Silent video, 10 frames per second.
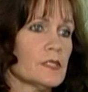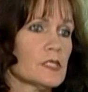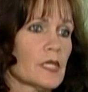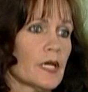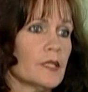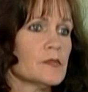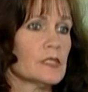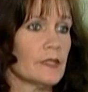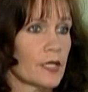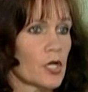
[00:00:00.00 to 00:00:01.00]
these cubs,
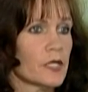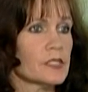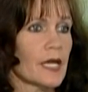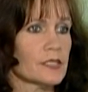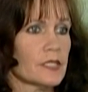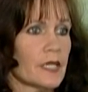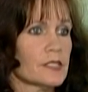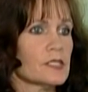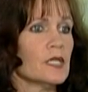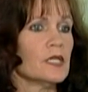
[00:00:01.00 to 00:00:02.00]
then they contact
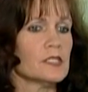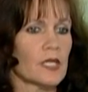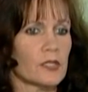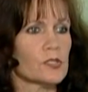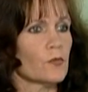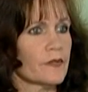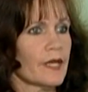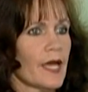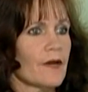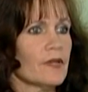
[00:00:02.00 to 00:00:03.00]
us, tell us what they
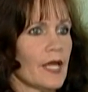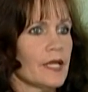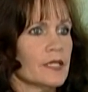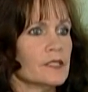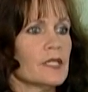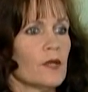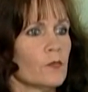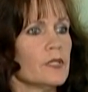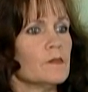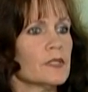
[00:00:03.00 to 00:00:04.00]
have at hand, and
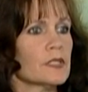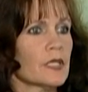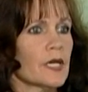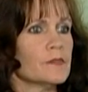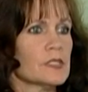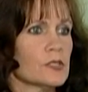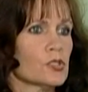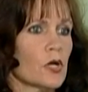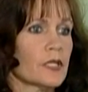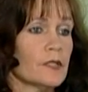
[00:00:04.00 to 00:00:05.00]
we admit the cubs and
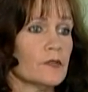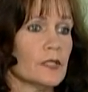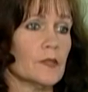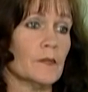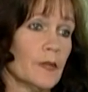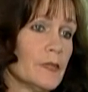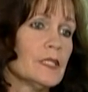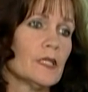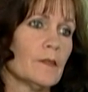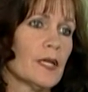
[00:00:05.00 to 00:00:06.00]
start giving them
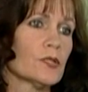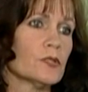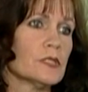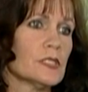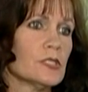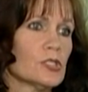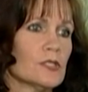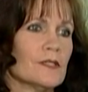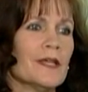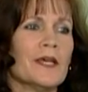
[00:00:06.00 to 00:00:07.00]
immediate medical
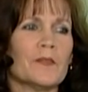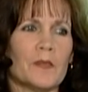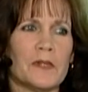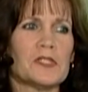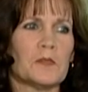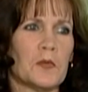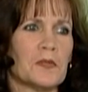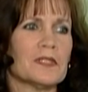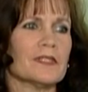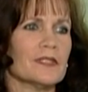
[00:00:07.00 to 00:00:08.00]
attention, but most
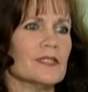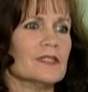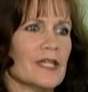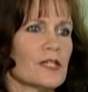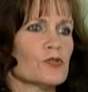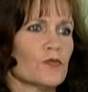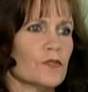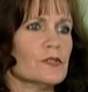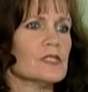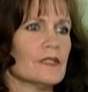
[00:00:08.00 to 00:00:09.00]
importantly, the natural
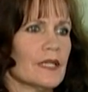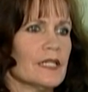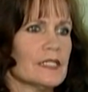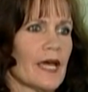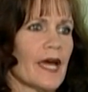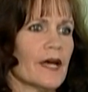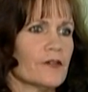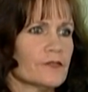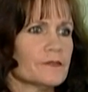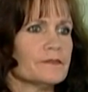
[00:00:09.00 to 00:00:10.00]
foods that they need to have.